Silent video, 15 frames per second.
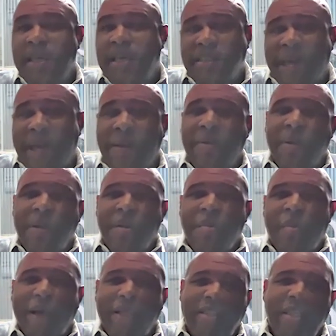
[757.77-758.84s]
Things that
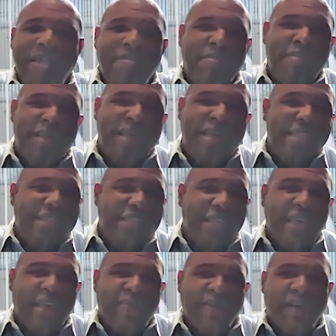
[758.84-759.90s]
might seem
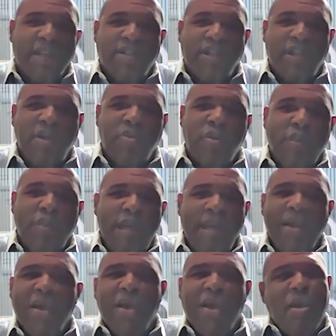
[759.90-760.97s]
insignificant to you or
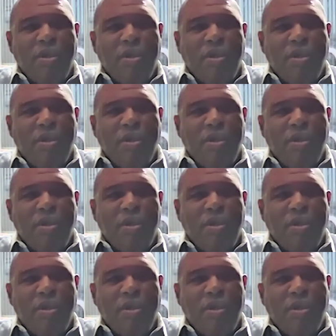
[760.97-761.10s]
me